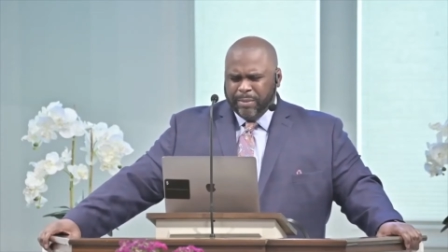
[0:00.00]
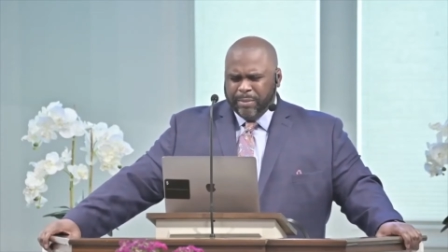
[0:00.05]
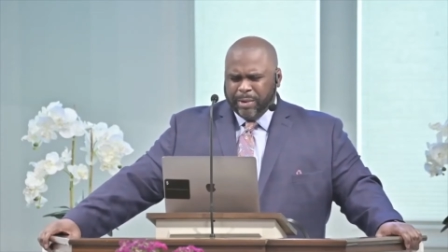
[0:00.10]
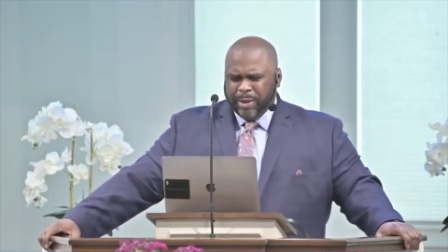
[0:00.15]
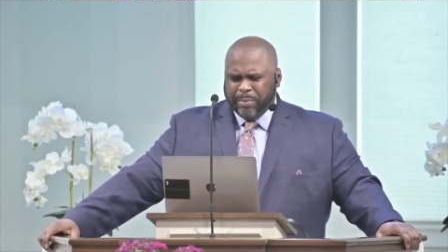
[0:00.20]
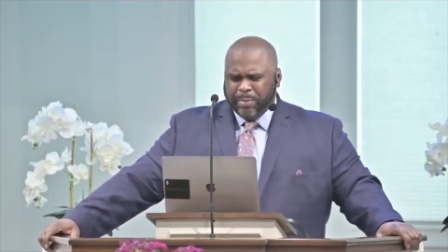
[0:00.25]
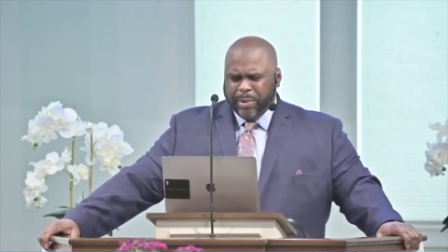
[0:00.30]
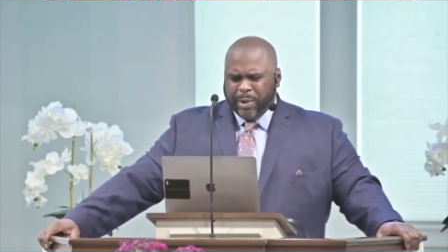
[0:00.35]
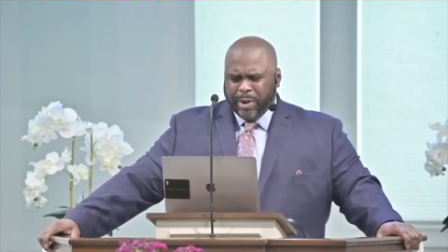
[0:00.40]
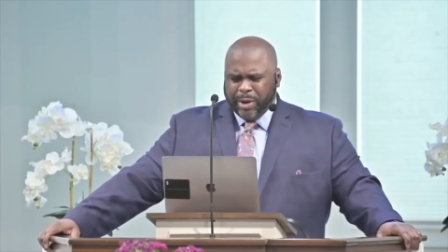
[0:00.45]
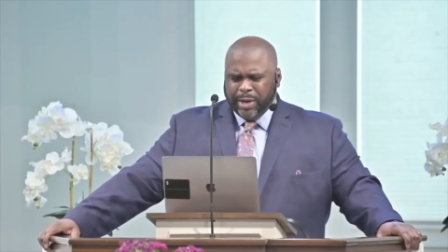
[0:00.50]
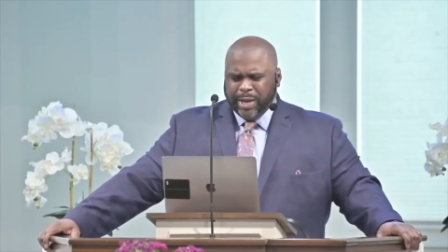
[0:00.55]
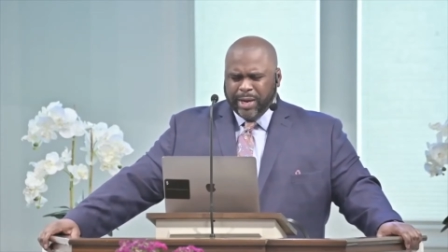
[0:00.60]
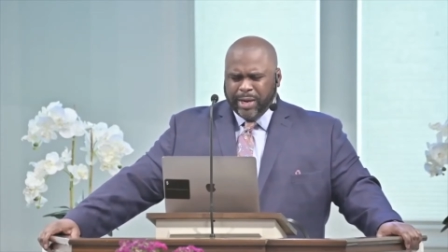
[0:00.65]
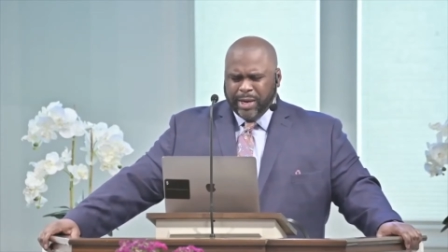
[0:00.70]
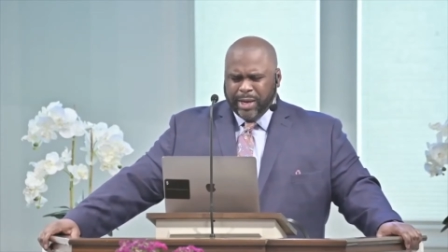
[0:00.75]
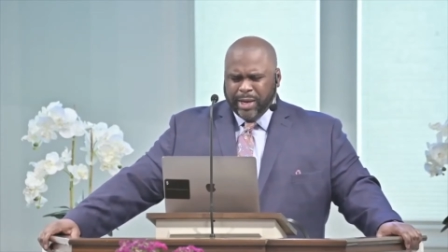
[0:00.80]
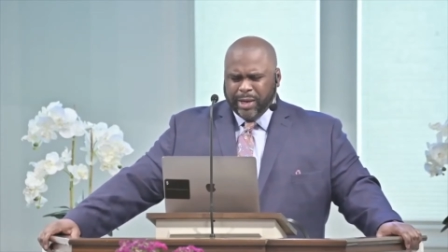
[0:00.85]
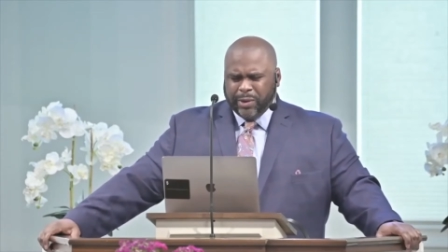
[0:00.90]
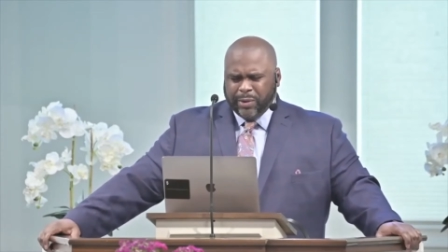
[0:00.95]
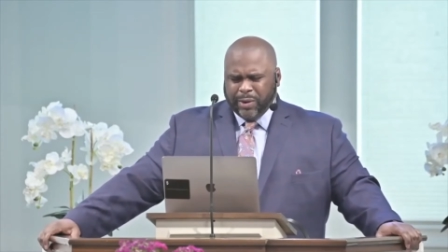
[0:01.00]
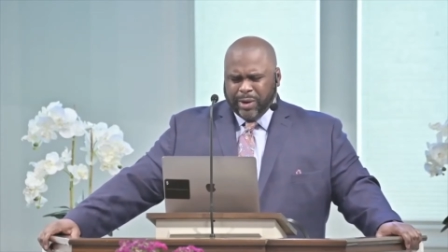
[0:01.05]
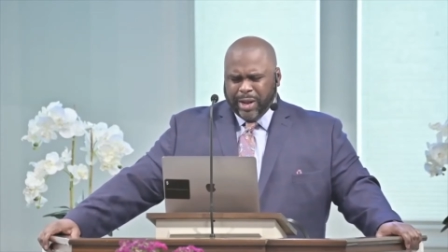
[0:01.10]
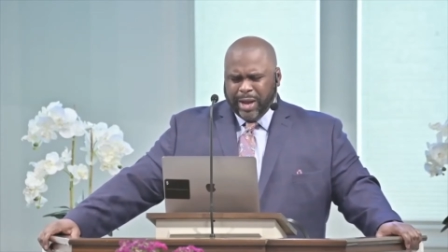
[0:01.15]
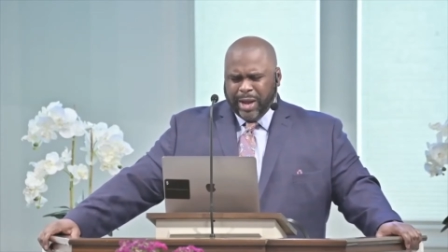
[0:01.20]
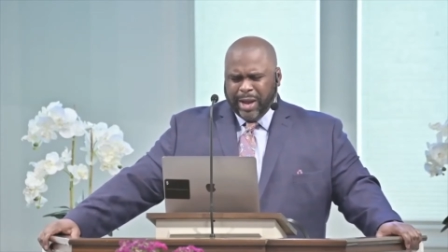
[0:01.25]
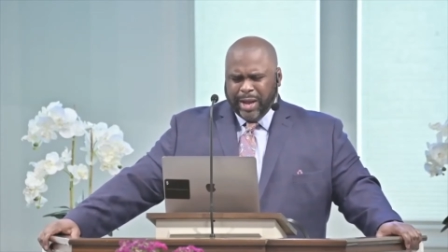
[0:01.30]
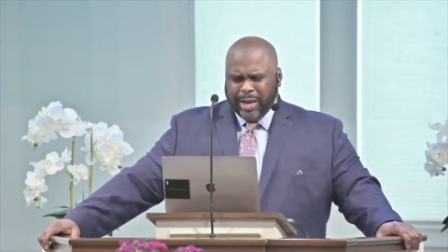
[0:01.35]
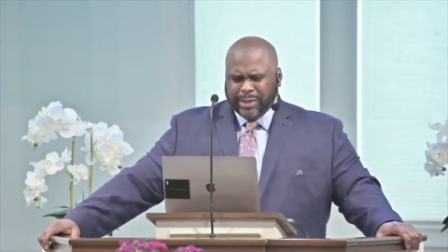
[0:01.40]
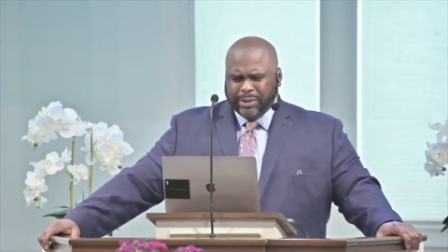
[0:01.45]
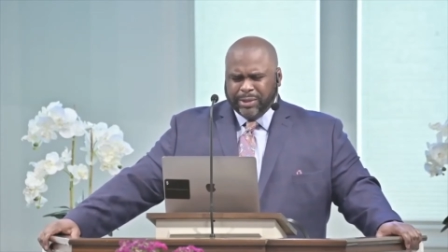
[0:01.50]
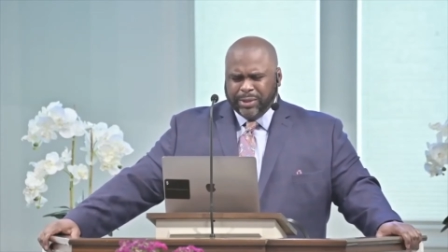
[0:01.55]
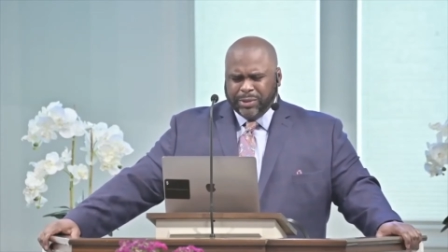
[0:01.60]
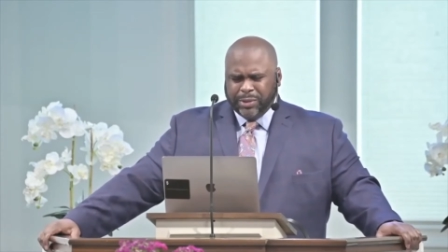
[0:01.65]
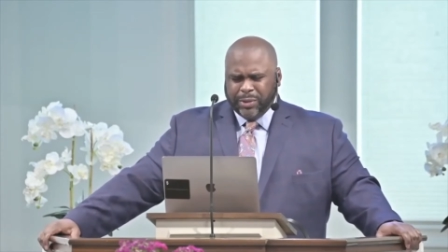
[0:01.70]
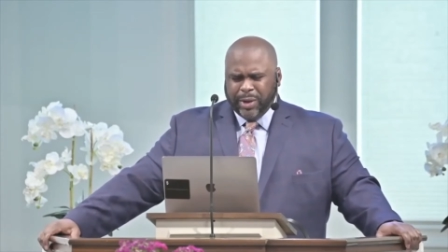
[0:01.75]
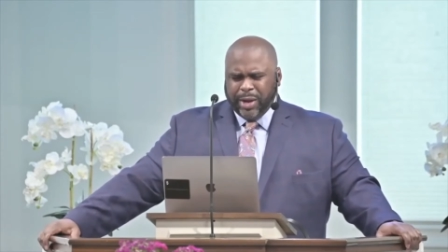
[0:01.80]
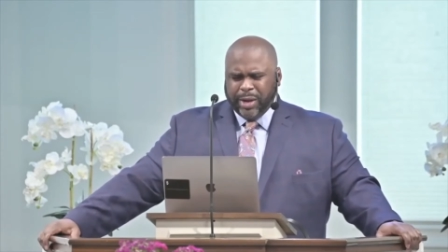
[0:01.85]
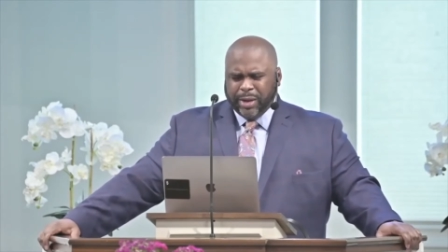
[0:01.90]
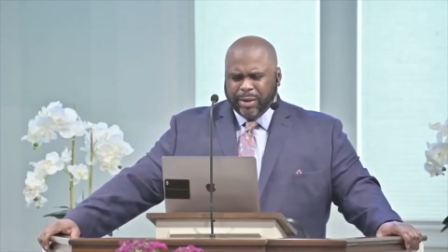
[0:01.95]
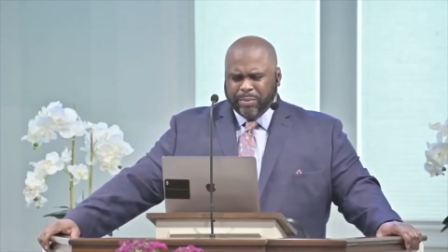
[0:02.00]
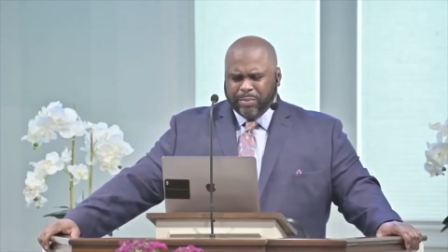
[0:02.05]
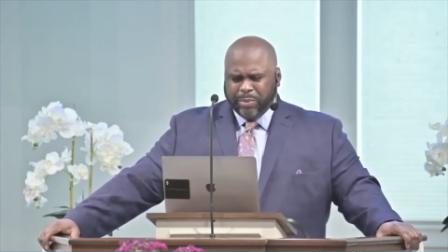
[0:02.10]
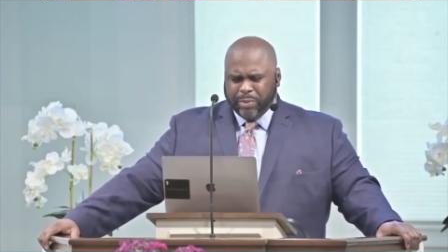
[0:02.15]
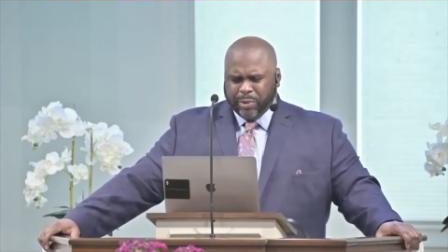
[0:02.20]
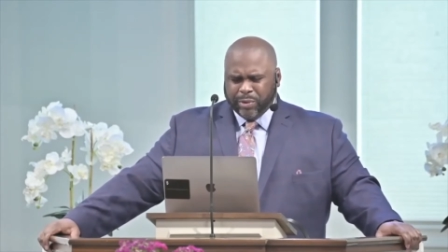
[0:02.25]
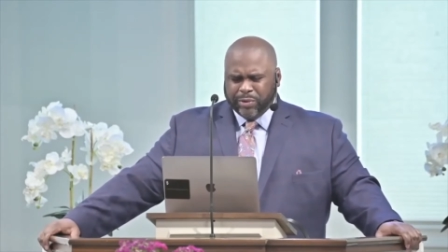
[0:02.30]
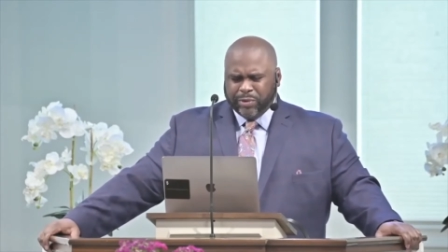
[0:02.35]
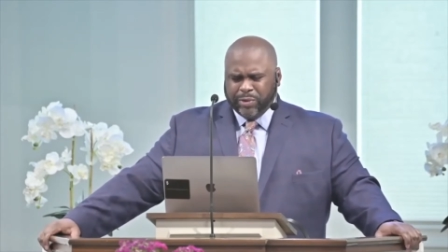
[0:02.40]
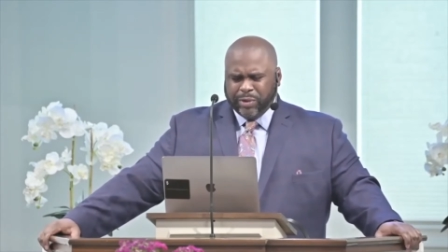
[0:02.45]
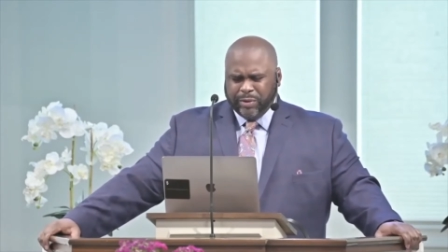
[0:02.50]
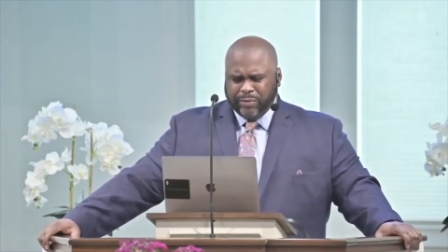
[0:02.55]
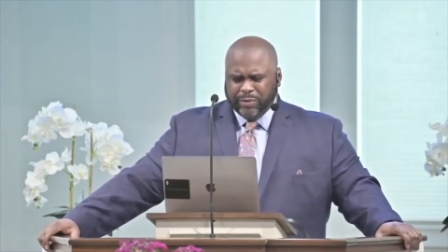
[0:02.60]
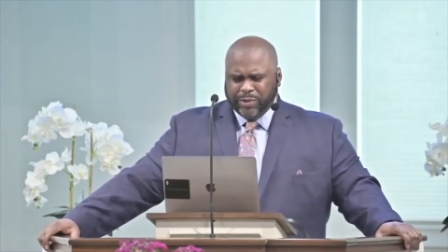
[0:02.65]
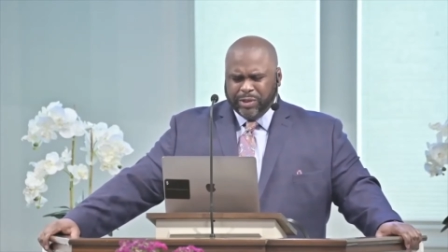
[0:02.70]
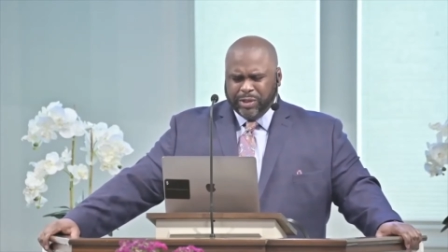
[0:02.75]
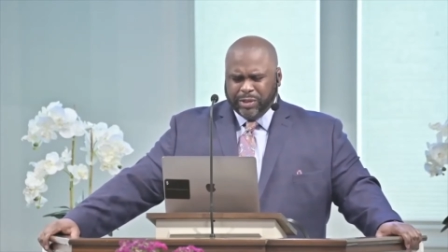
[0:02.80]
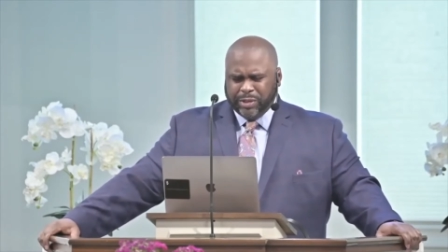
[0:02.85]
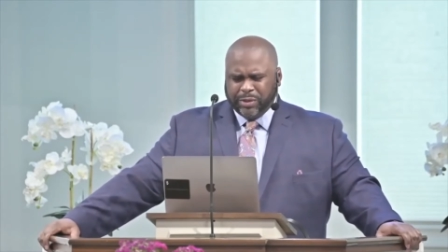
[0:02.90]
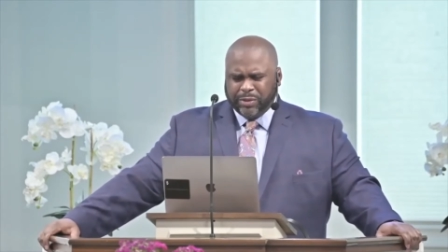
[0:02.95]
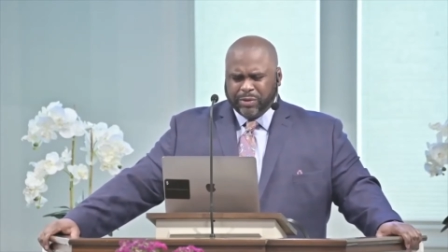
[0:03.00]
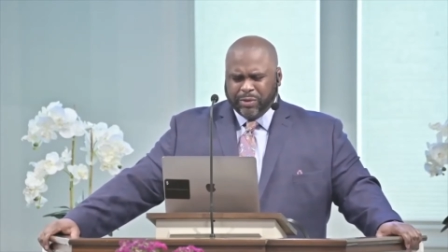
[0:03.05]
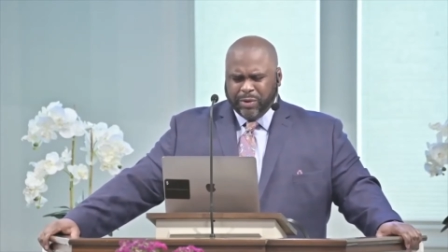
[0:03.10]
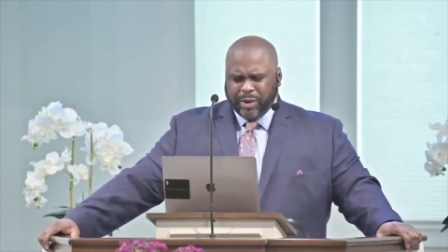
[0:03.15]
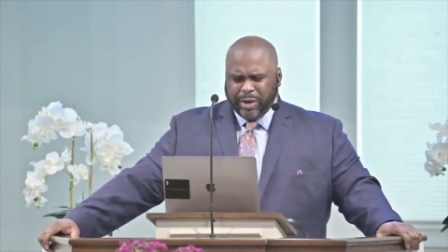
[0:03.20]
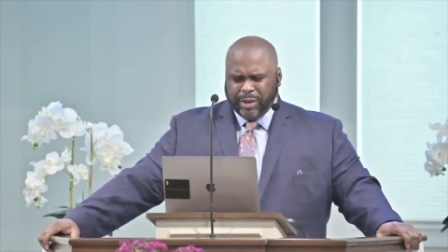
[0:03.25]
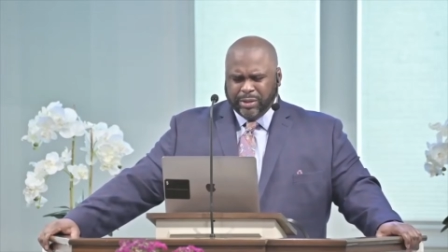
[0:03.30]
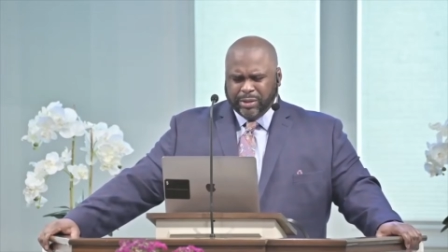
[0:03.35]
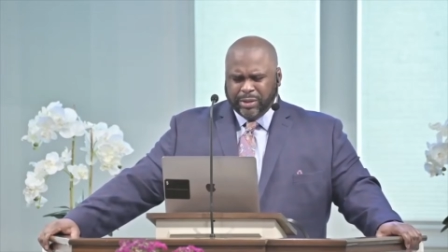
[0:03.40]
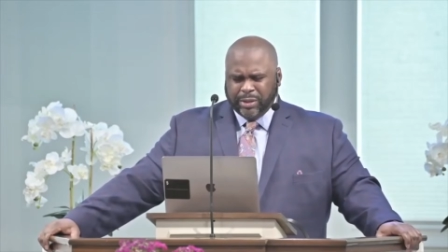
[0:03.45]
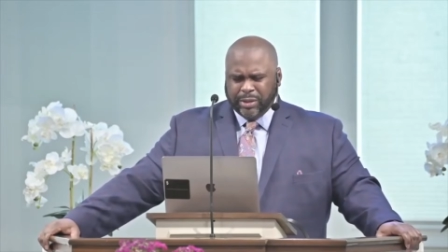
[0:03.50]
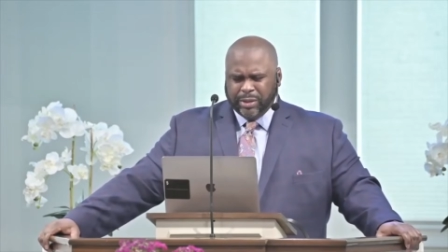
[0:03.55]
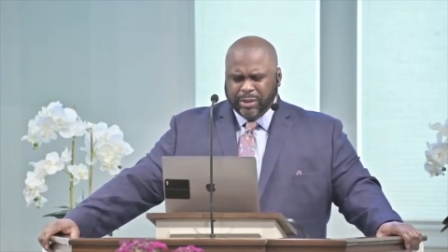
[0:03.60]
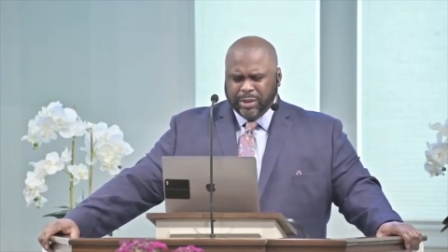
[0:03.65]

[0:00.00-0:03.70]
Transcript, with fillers: But upon that nail, Lord, I ask that you hang a portrait of Jesus Christ.